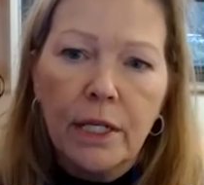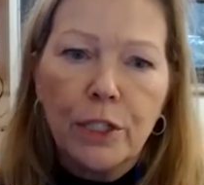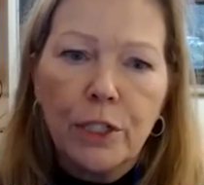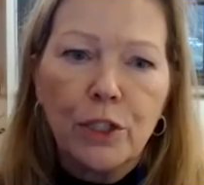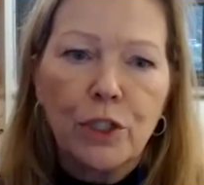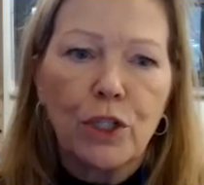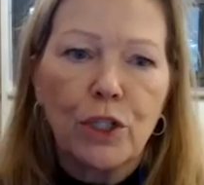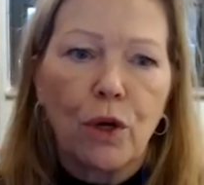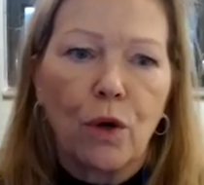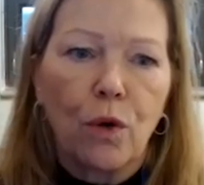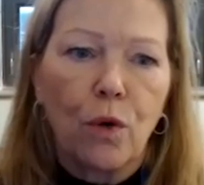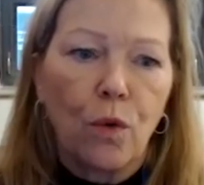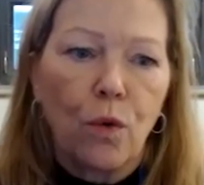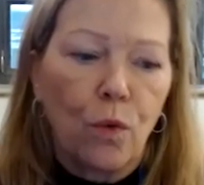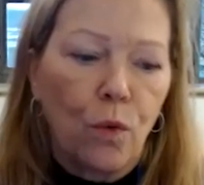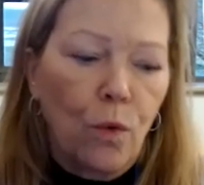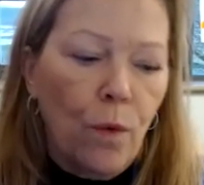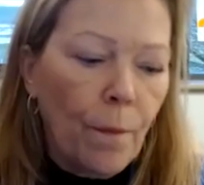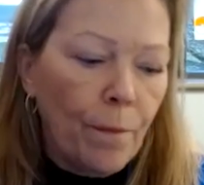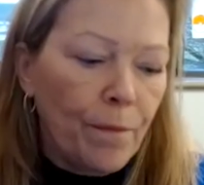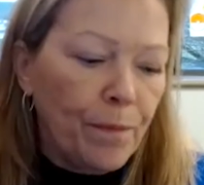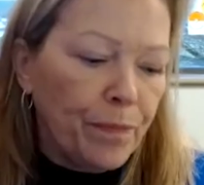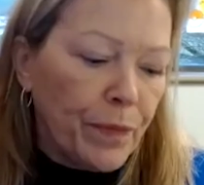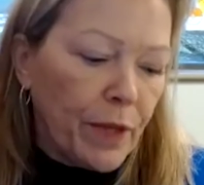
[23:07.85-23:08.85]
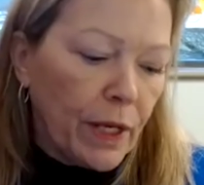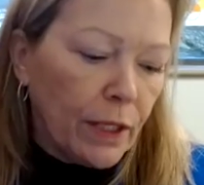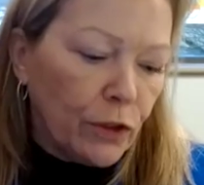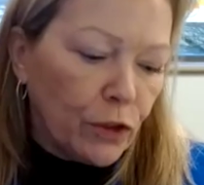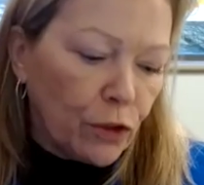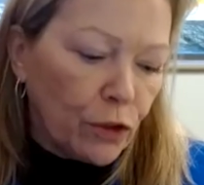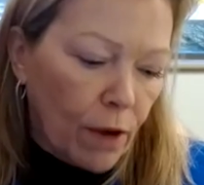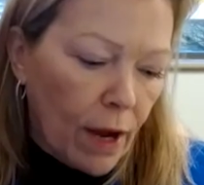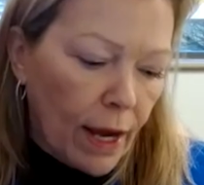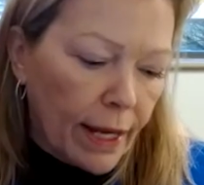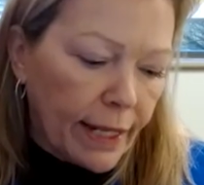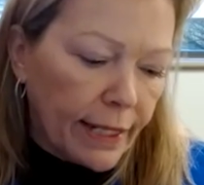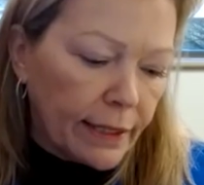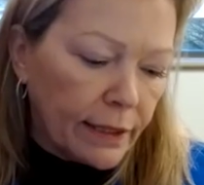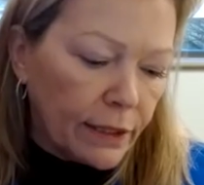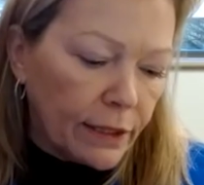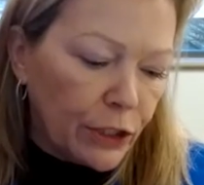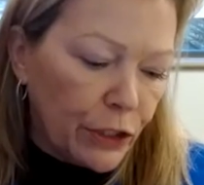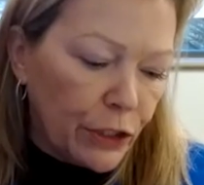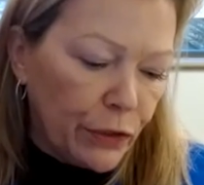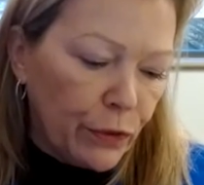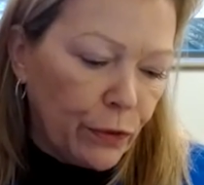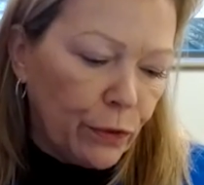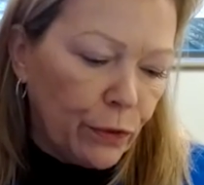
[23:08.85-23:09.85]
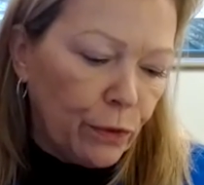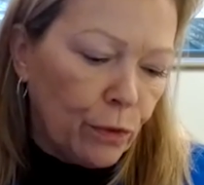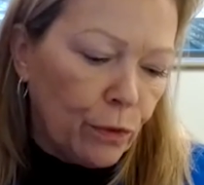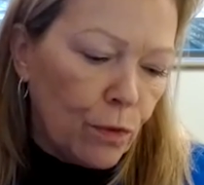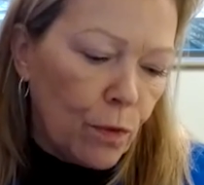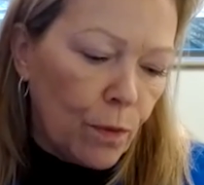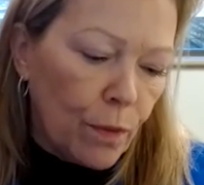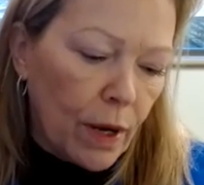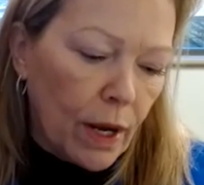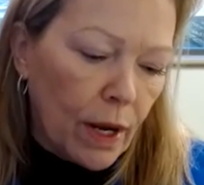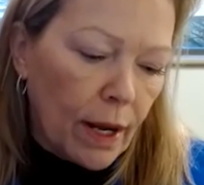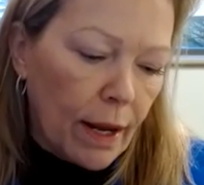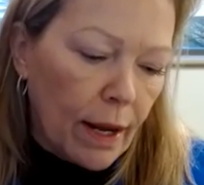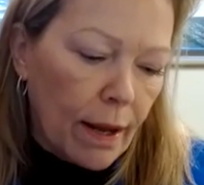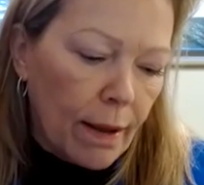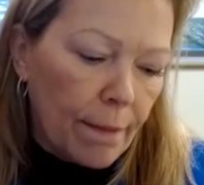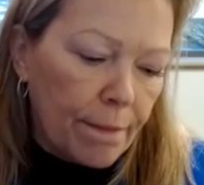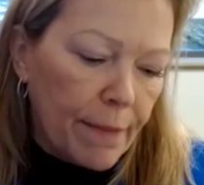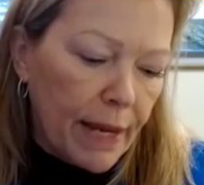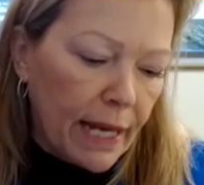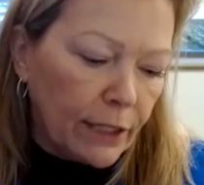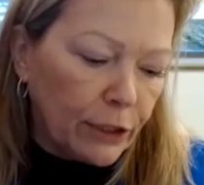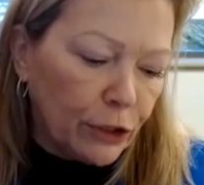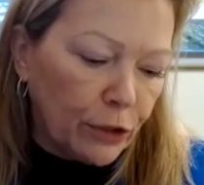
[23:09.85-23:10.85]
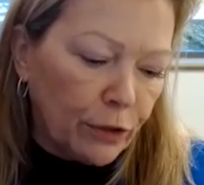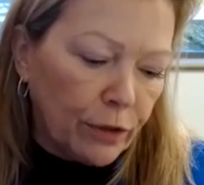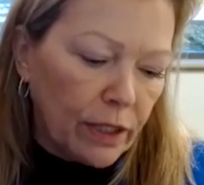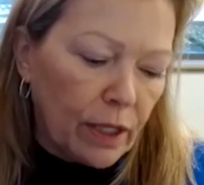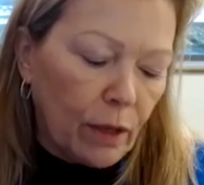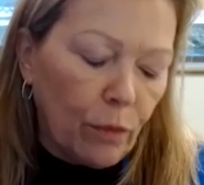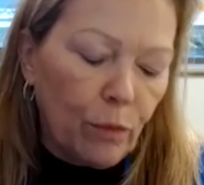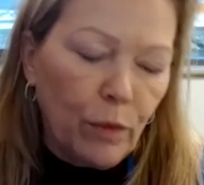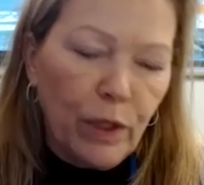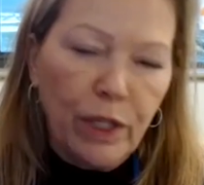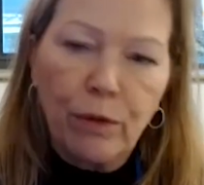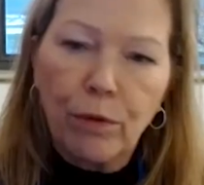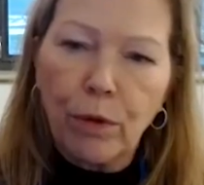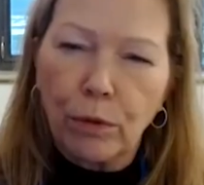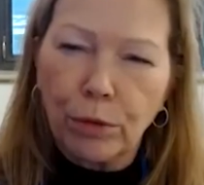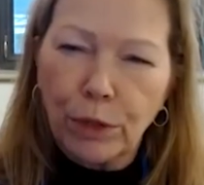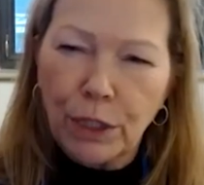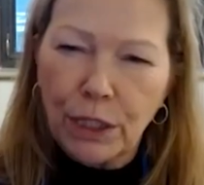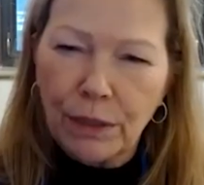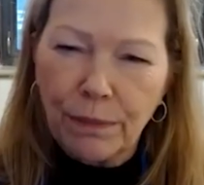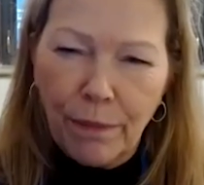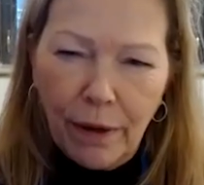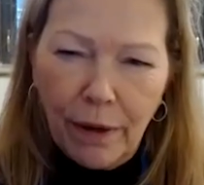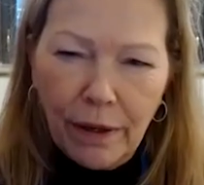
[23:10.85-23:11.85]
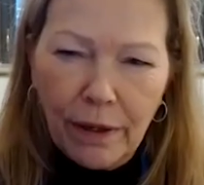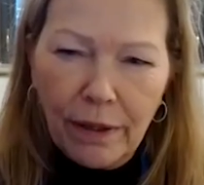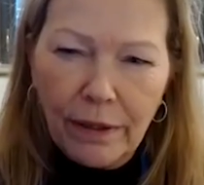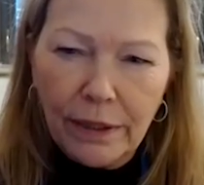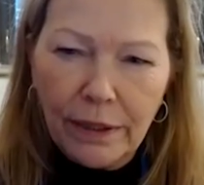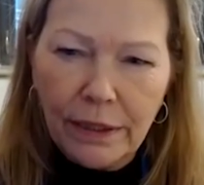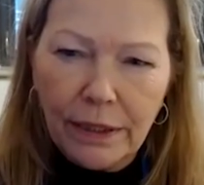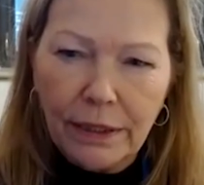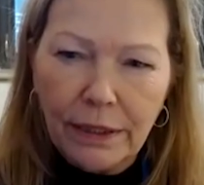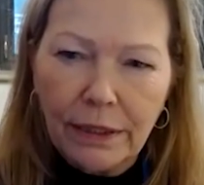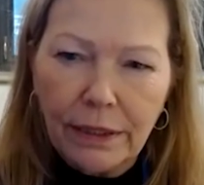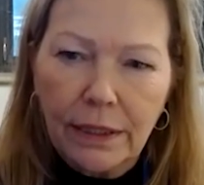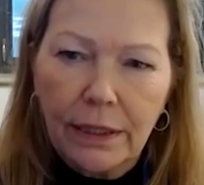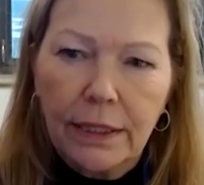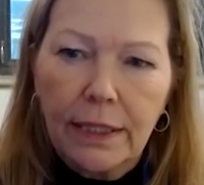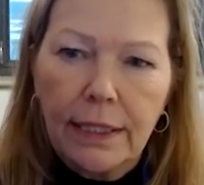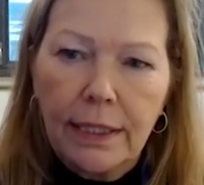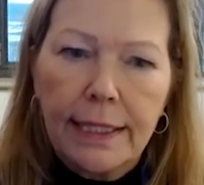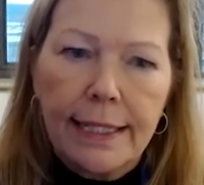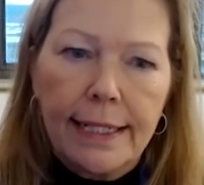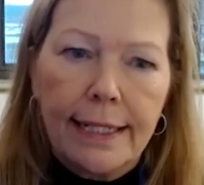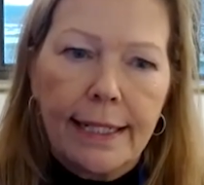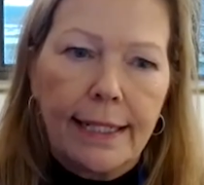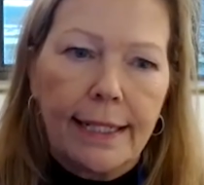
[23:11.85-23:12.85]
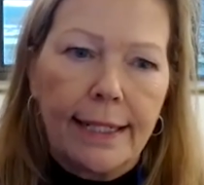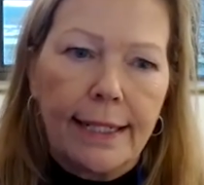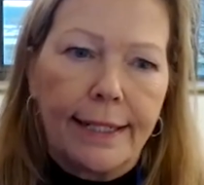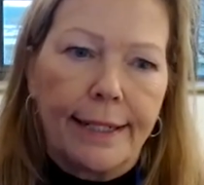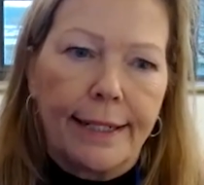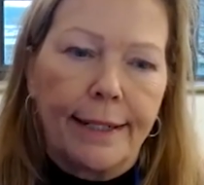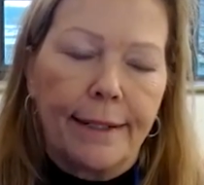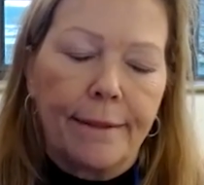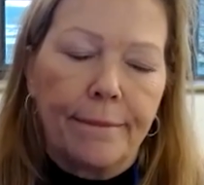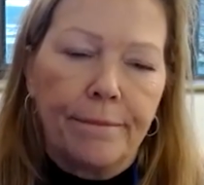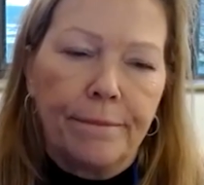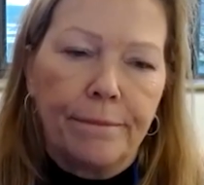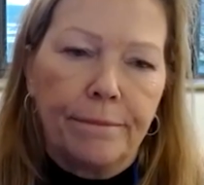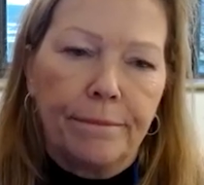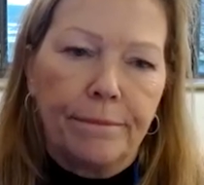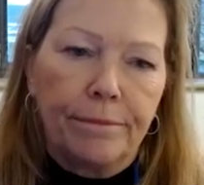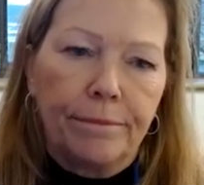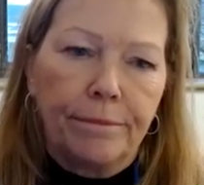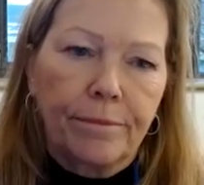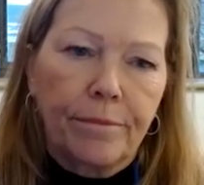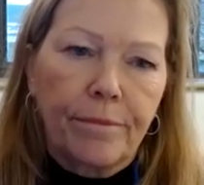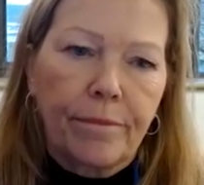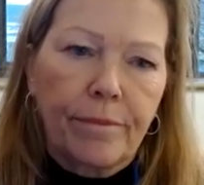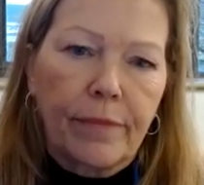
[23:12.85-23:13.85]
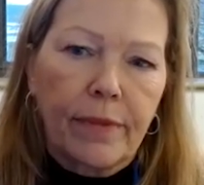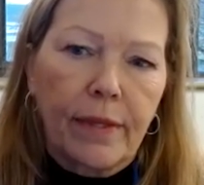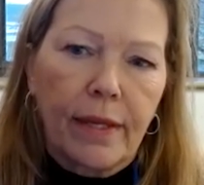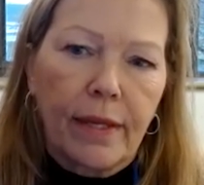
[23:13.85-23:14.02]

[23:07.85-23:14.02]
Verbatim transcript: So trying to make sure that we grow smart and